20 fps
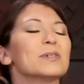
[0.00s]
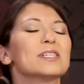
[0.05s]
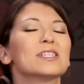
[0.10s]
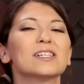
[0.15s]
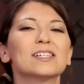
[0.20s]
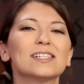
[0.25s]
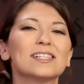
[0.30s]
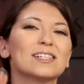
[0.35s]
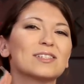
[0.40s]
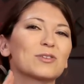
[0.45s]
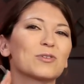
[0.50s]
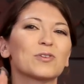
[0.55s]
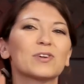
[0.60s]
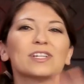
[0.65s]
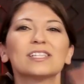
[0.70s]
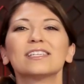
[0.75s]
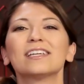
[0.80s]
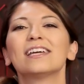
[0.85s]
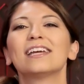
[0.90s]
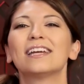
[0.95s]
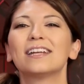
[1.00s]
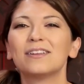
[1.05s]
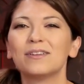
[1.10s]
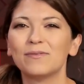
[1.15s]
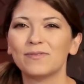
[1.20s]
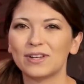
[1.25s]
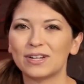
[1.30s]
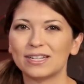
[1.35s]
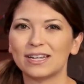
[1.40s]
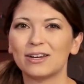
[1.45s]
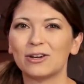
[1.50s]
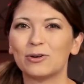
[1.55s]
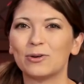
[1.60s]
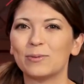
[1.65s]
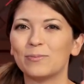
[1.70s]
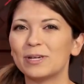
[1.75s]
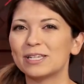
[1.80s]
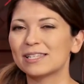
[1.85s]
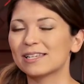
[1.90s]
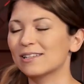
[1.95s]
we sent this crazy handy video.
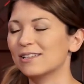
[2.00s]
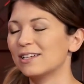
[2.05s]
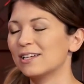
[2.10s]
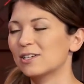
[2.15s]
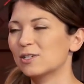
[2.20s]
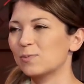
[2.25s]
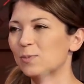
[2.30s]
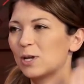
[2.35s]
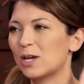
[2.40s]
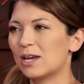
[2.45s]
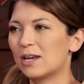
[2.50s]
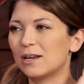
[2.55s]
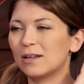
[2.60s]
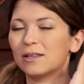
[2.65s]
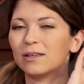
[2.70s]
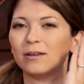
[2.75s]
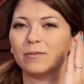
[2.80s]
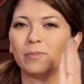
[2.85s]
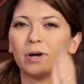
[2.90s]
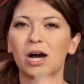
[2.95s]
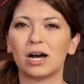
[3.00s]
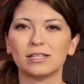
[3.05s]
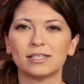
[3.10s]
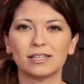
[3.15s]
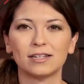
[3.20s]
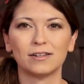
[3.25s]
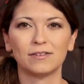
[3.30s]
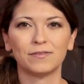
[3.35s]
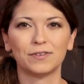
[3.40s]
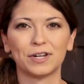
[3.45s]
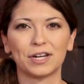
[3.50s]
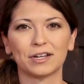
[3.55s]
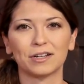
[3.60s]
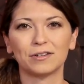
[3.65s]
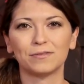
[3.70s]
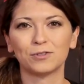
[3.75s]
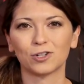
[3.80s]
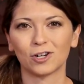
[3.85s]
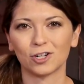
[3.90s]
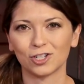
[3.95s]
We basically explained the positive and
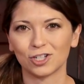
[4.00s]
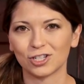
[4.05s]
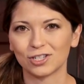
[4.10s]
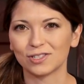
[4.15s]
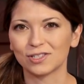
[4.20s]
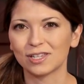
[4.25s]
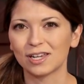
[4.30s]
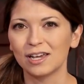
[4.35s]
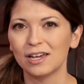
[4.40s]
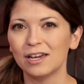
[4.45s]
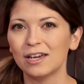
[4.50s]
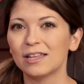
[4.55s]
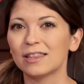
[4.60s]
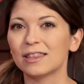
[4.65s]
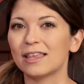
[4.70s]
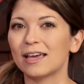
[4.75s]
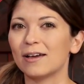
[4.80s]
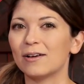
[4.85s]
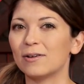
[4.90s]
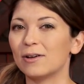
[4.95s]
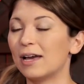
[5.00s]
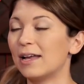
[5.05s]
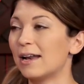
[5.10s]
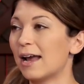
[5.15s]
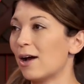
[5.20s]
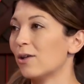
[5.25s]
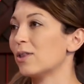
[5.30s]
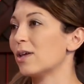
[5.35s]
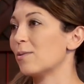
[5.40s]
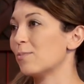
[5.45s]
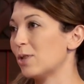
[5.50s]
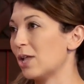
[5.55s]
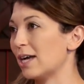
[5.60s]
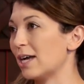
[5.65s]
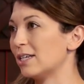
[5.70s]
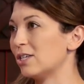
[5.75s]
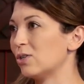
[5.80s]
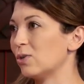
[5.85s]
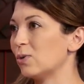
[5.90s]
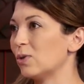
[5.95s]
negative charges and how they
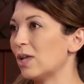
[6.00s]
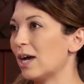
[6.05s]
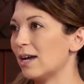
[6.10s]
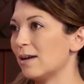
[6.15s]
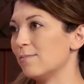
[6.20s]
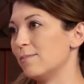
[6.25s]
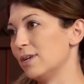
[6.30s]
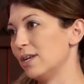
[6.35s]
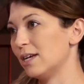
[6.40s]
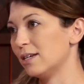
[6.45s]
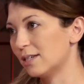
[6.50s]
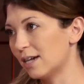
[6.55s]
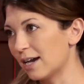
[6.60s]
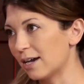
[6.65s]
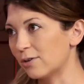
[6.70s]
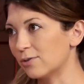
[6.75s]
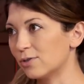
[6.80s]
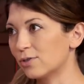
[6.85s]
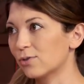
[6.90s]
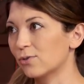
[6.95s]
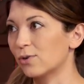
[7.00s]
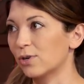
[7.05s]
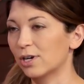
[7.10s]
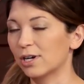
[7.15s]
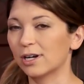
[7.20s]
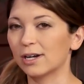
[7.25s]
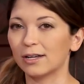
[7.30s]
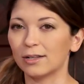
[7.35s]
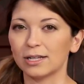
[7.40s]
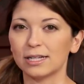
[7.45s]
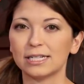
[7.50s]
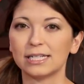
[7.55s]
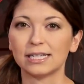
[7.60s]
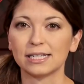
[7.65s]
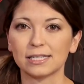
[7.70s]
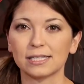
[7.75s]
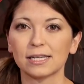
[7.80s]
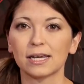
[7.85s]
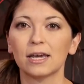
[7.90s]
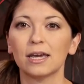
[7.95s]
apply to light-emitting diodes, or
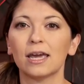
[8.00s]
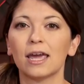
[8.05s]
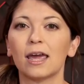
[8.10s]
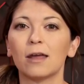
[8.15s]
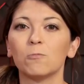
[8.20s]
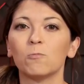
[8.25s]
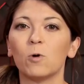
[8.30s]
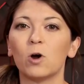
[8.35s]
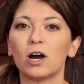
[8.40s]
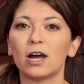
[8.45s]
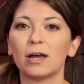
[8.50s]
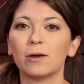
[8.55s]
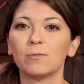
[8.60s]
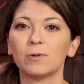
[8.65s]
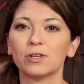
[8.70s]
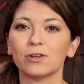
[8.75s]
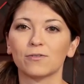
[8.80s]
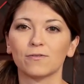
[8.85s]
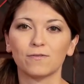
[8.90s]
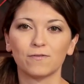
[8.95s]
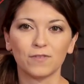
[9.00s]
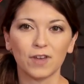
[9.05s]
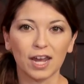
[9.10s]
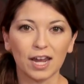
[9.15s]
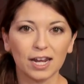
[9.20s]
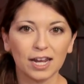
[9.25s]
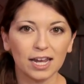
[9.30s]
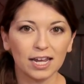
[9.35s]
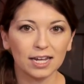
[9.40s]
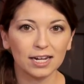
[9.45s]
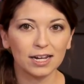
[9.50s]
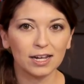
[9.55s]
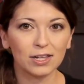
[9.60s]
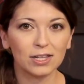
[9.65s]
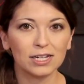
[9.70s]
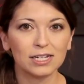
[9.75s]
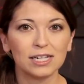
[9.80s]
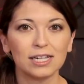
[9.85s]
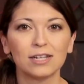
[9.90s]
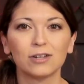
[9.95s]
LEDs, and why when you're fading an
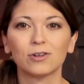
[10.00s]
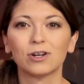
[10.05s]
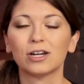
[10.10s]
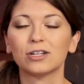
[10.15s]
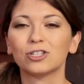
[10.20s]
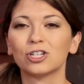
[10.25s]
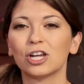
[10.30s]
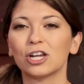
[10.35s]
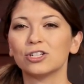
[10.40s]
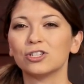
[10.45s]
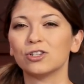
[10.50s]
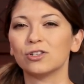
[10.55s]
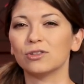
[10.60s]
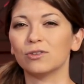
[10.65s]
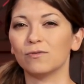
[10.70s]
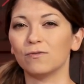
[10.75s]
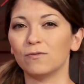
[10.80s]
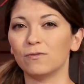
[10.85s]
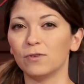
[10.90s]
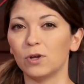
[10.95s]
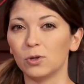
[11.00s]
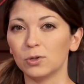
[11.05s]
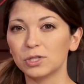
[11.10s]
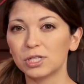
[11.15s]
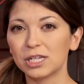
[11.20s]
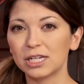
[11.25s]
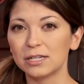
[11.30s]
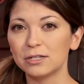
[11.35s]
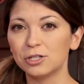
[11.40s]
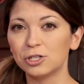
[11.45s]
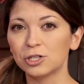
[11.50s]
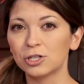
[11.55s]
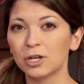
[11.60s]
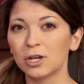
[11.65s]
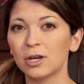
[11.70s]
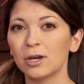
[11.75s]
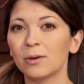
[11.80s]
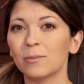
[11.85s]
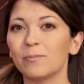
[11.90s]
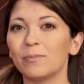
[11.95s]
LED, you're not changing the voltage,
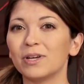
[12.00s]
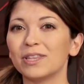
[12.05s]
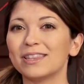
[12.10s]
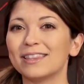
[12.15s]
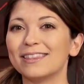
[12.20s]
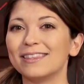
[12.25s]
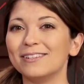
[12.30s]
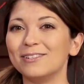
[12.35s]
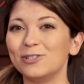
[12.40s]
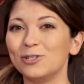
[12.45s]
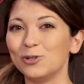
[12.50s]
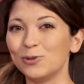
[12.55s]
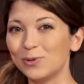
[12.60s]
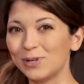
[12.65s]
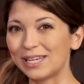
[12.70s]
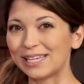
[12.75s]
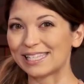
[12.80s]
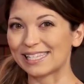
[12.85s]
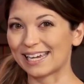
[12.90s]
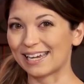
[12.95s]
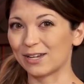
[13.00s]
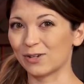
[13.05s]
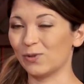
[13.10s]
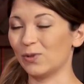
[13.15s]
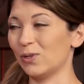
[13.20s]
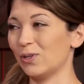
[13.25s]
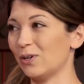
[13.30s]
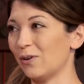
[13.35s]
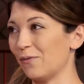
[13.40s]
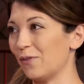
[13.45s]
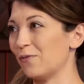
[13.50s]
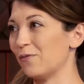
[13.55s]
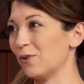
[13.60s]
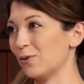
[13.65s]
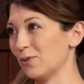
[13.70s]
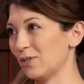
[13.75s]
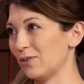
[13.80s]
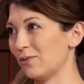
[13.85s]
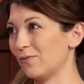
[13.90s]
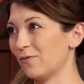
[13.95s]
but the duty cycle of the
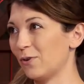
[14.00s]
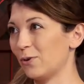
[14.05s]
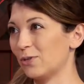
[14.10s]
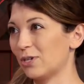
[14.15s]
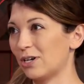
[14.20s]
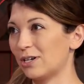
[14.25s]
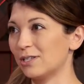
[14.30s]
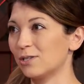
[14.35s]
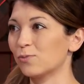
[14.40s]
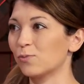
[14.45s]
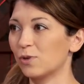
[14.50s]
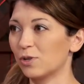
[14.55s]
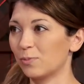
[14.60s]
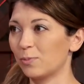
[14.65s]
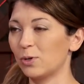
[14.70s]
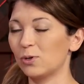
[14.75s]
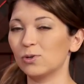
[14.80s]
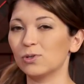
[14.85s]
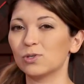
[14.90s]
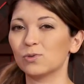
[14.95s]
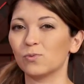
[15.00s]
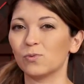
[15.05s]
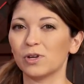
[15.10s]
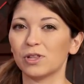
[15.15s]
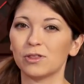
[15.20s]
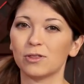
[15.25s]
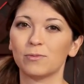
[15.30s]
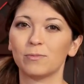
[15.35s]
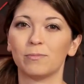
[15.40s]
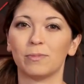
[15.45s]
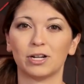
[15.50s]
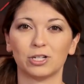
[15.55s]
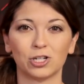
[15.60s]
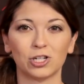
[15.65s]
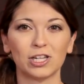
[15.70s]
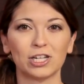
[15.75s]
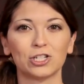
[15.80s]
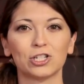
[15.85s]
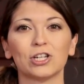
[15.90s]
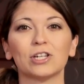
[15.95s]
photons with pulse width
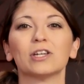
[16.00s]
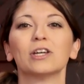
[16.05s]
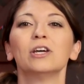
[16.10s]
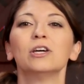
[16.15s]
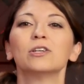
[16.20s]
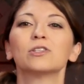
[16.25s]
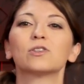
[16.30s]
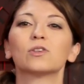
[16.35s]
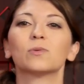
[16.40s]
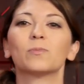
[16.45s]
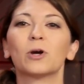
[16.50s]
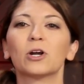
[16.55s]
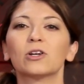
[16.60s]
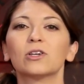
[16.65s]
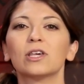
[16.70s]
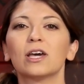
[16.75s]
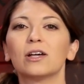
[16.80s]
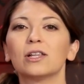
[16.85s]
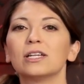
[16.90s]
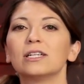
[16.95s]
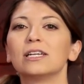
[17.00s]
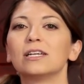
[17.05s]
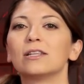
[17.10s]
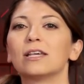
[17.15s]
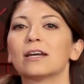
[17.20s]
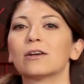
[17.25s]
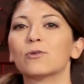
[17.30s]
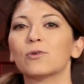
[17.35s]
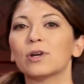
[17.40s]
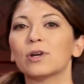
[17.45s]
modulation. So the part of the LED that